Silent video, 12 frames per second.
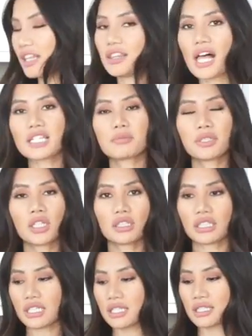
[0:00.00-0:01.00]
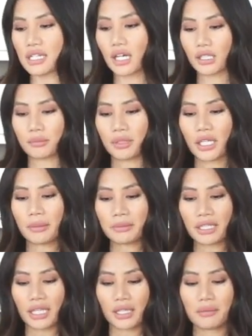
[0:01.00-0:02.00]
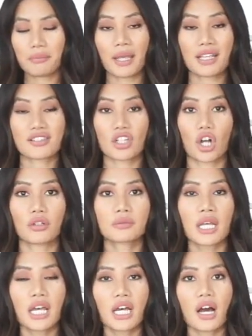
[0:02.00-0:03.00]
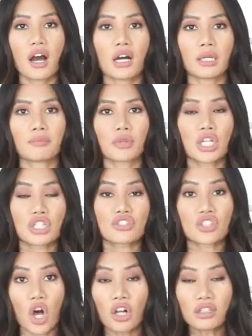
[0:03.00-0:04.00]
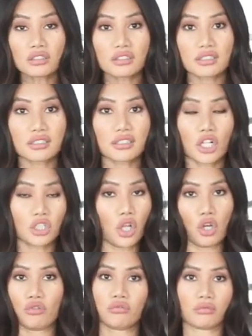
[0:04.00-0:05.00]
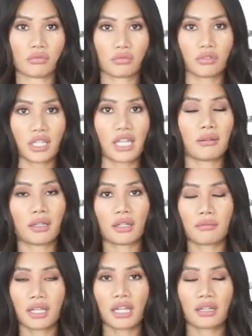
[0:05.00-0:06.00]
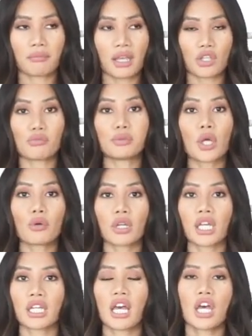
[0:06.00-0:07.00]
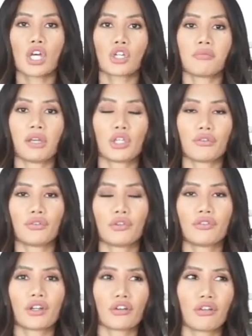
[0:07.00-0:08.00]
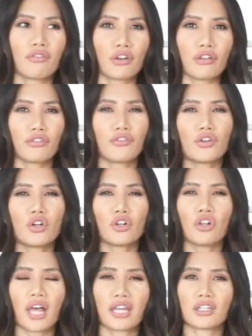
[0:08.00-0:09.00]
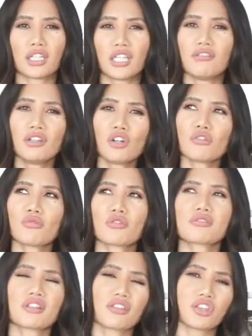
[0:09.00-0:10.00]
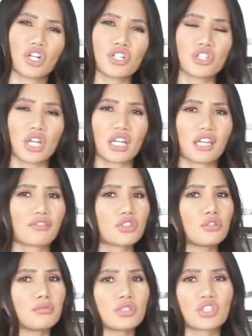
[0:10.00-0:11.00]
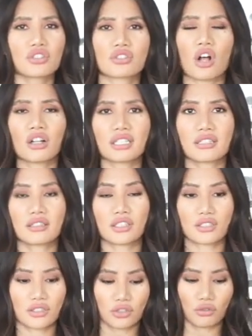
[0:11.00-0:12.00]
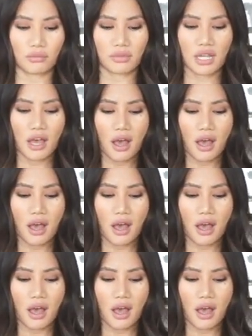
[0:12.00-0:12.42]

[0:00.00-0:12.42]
Last but not least, Himalayan pink salt. Salt alone can make you bloated, can make you feel very, very full, and even almost lethargic if too much salt is consumed.